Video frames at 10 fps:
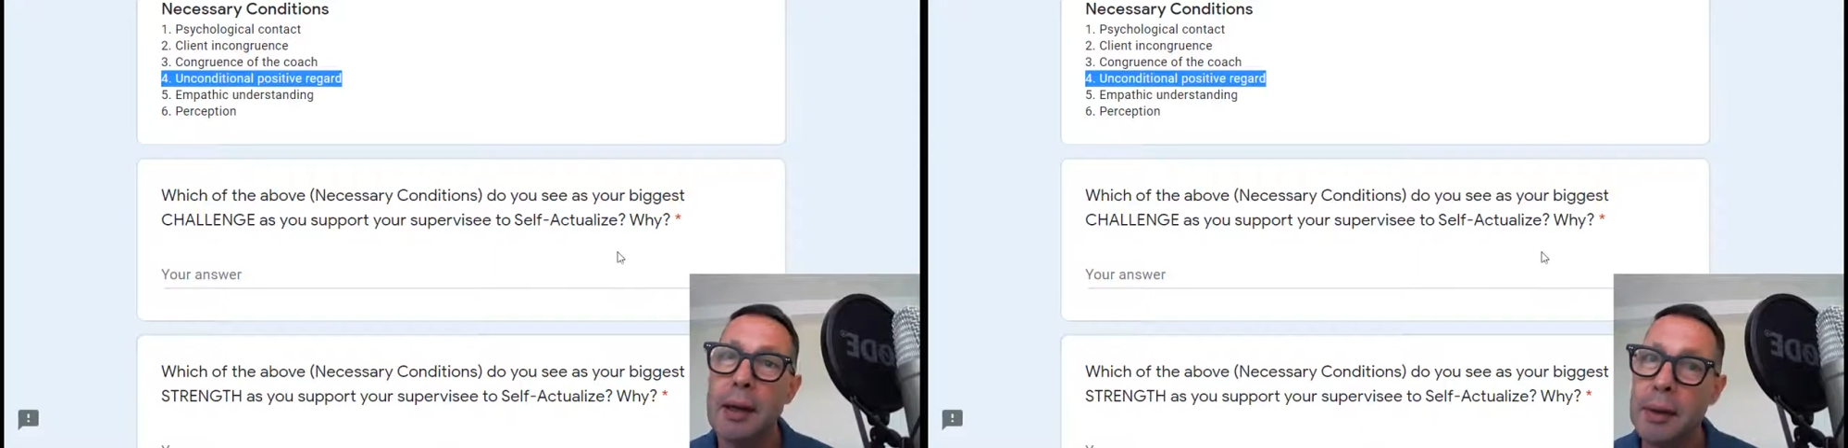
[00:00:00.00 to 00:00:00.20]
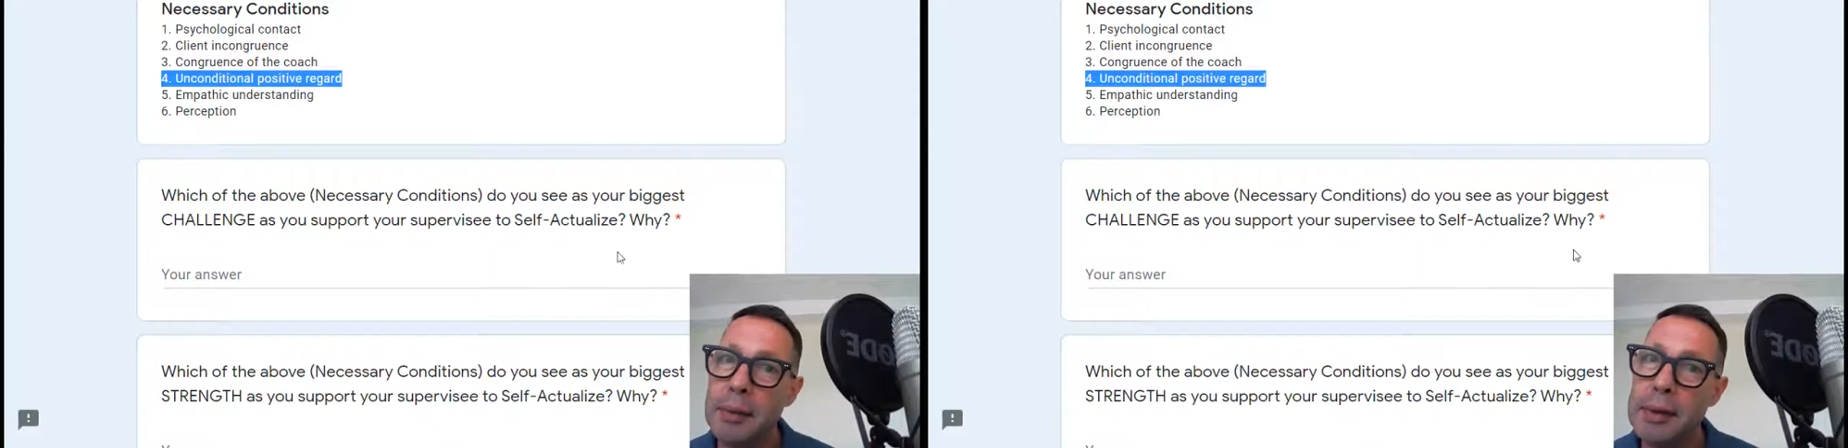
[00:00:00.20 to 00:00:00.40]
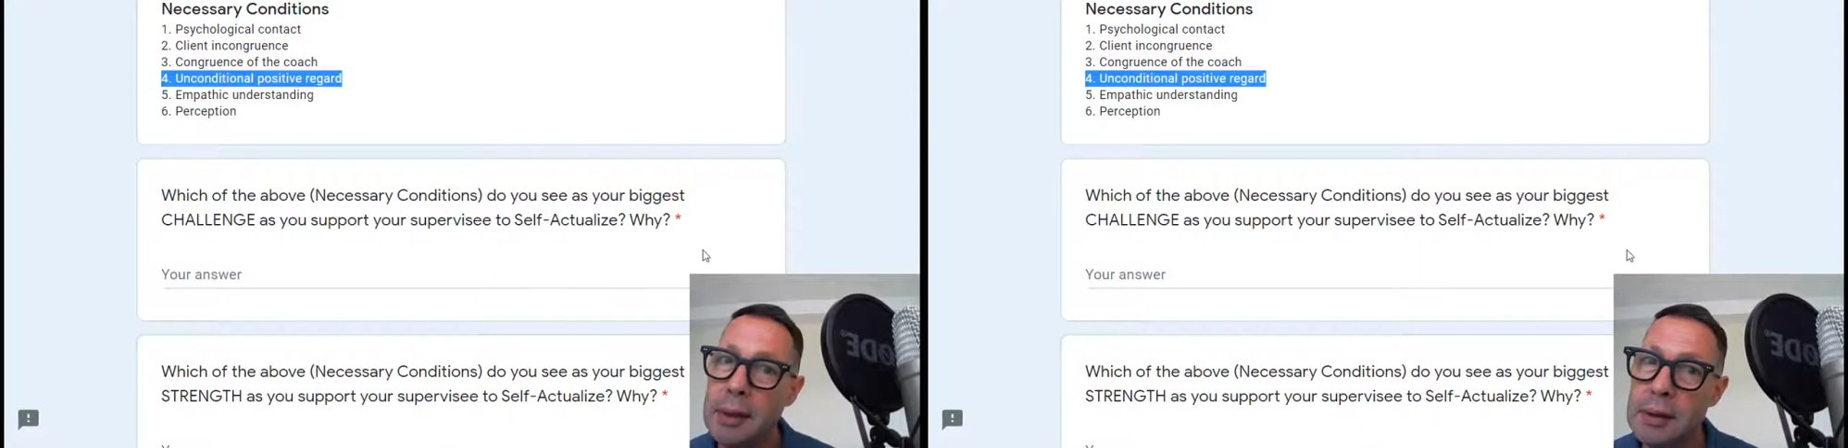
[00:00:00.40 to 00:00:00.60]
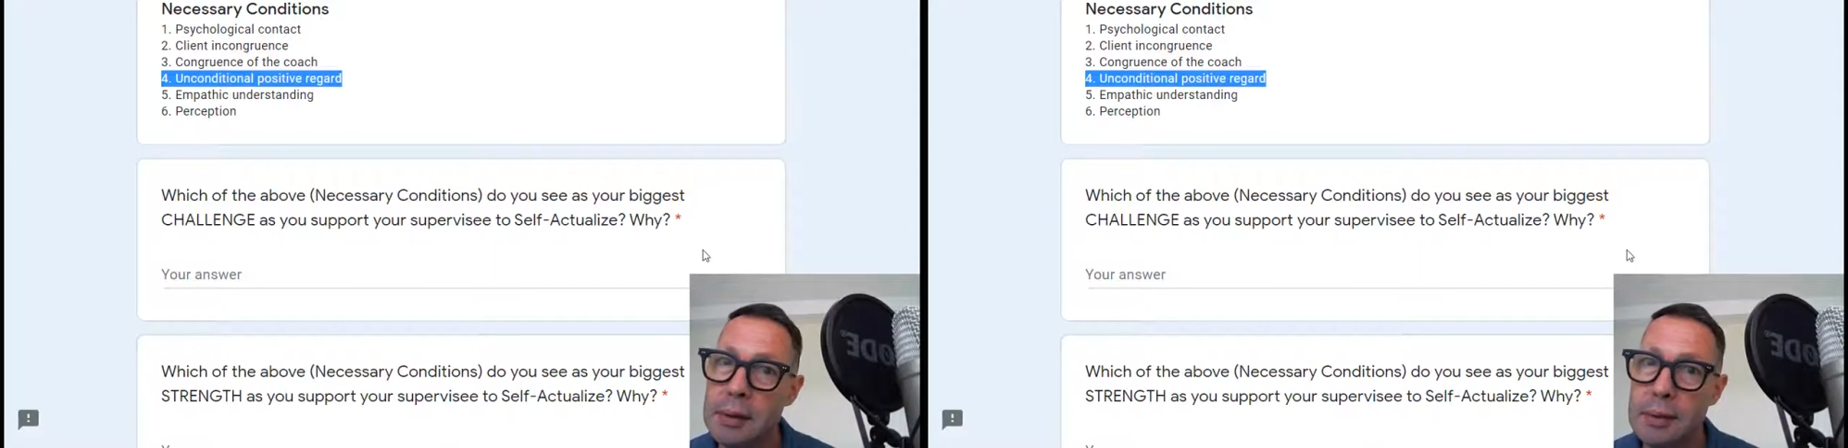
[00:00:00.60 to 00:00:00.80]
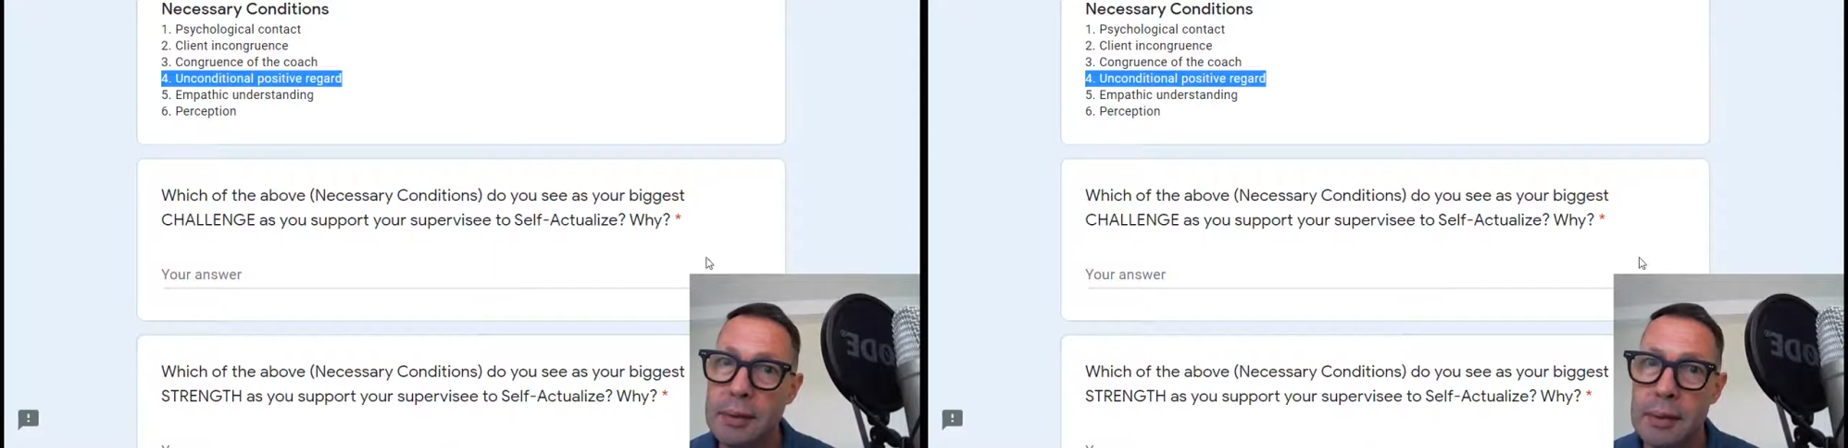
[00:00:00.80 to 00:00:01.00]
But it's also
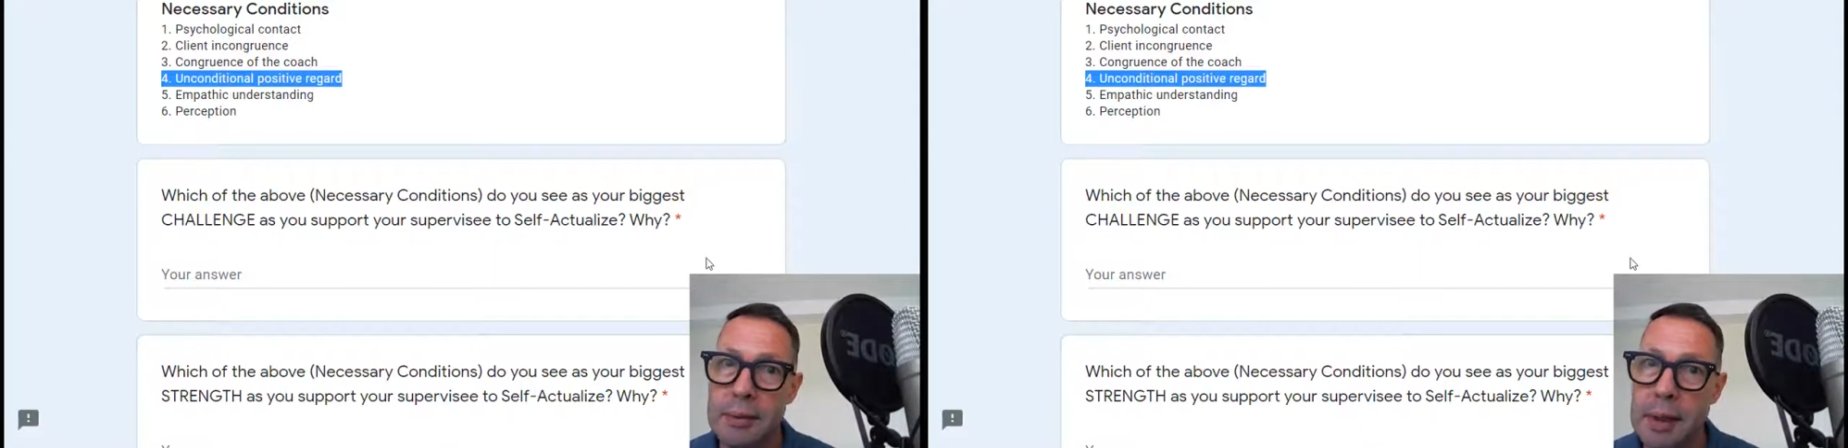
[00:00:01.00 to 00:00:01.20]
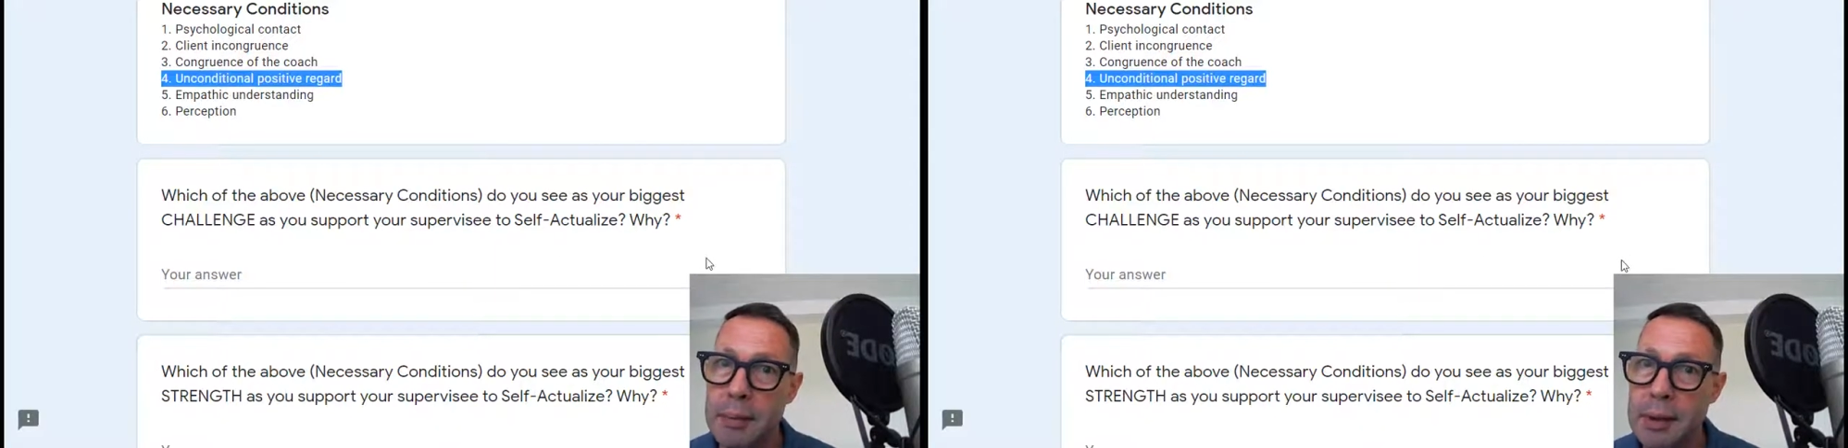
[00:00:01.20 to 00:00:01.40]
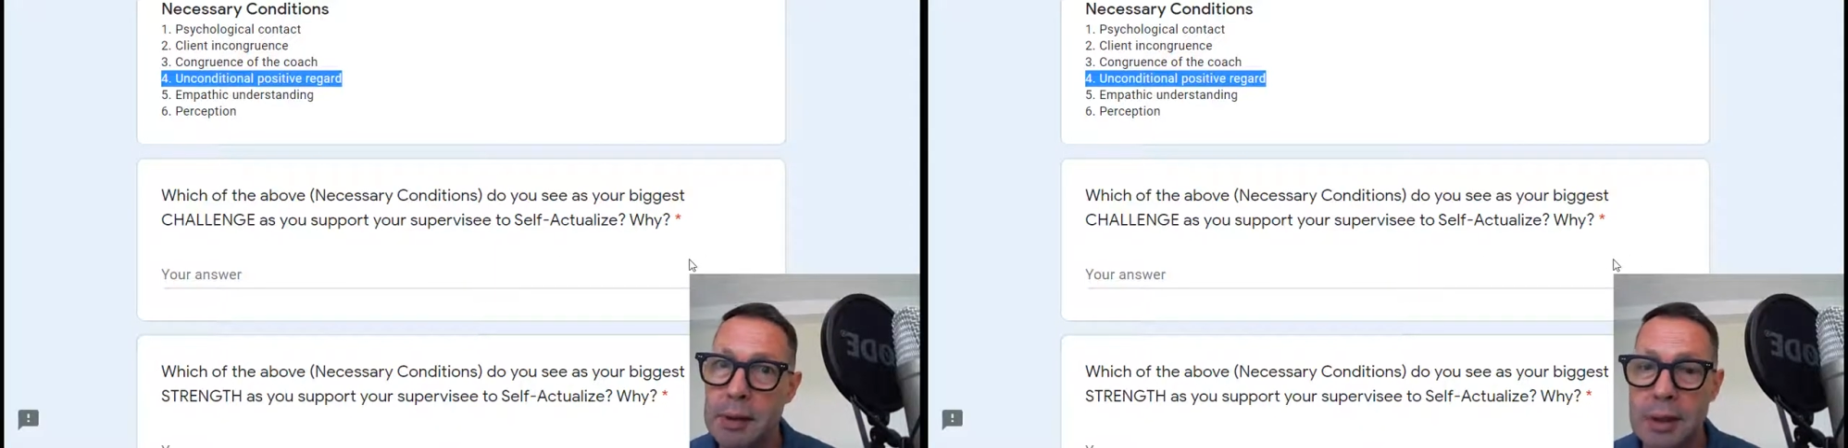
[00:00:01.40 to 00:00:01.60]
one of my biggest